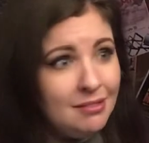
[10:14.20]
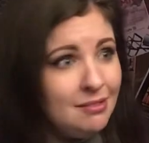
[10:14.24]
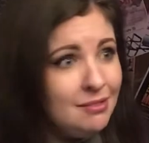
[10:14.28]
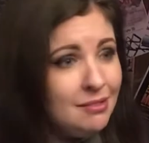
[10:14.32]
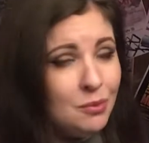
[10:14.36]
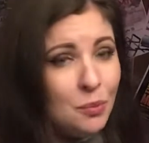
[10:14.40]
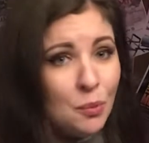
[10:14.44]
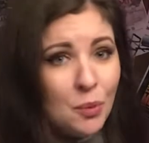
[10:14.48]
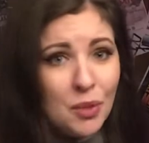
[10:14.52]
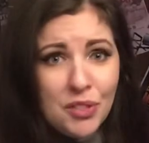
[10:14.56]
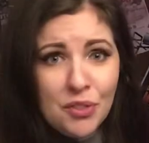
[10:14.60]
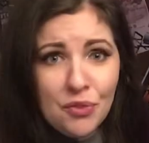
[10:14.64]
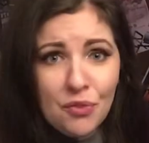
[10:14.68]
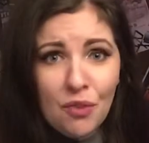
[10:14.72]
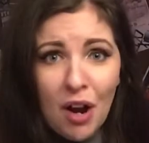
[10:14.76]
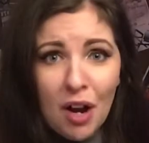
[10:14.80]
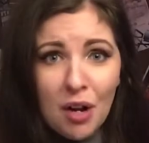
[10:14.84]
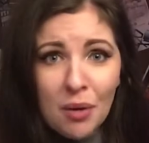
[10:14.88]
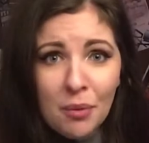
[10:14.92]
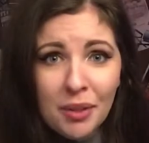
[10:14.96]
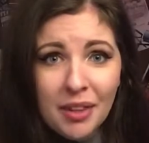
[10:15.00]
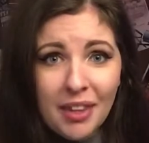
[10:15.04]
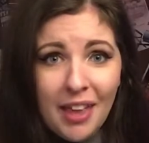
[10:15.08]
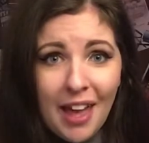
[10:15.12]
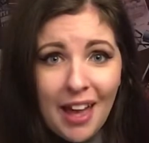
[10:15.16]
What's wrong
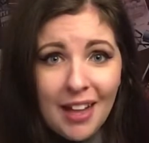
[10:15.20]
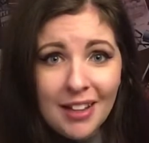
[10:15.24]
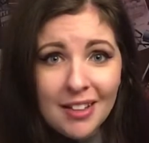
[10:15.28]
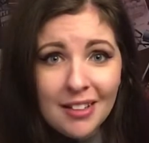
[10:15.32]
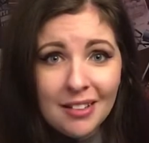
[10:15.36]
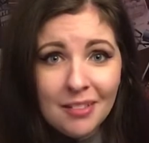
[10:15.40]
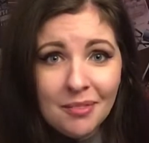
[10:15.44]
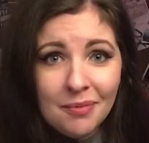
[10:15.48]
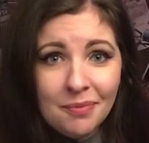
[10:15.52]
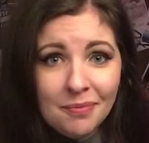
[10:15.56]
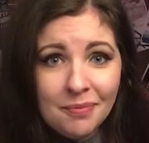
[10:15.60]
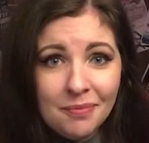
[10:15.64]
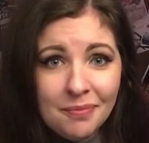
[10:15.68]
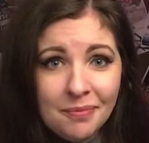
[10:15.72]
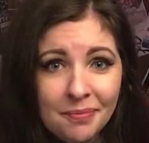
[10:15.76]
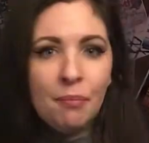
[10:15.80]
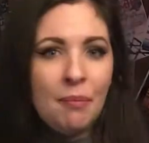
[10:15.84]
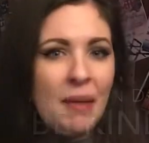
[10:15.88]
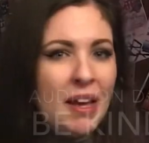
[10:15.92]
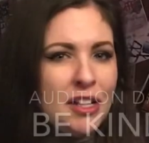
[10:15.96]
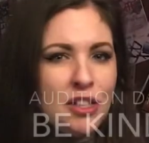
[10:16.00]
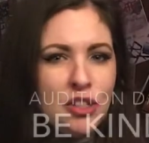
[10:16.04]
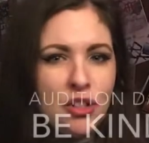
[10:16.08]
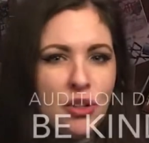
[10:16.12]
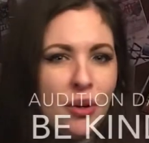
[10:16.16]
with that?
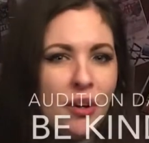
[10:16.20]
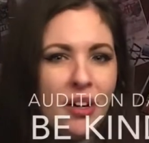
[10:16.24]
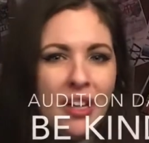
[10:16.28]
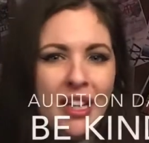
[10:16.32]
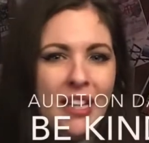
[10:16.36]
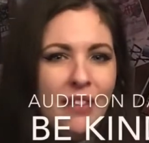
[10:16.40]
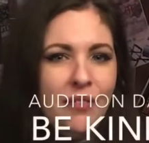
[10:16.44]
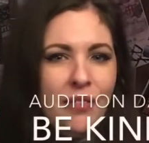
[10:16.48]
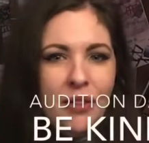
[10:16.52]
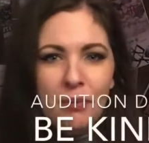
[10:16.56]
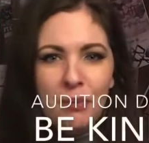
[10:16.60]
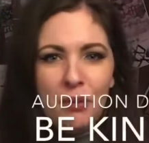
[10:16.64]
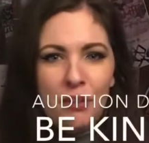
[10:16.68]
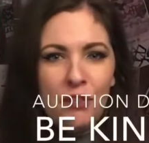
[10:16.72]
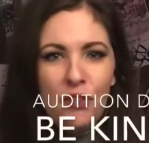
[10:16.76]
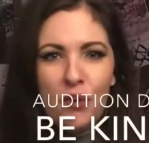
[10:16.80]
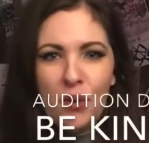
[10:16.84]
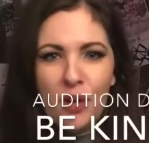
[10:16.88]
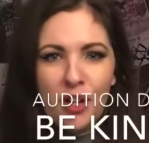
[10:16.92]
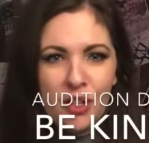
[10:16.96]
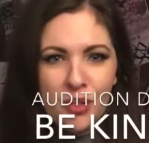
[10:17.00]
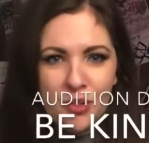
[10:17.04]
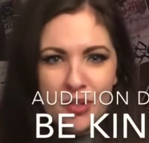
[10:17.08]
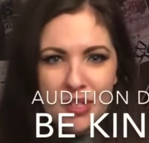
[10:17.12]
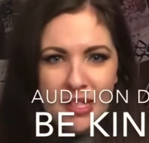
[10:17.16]
Make sure even before
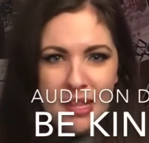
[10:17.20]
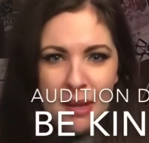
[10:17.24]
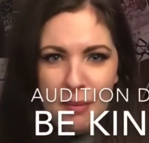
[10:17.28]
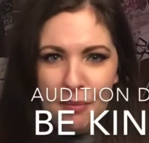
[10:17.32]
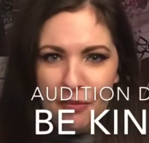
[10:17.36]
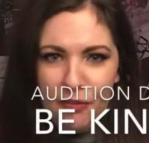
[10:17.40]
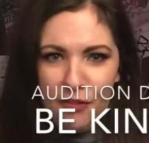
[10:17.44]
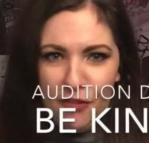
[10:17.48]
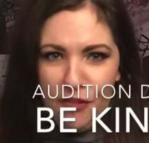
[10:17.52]
you step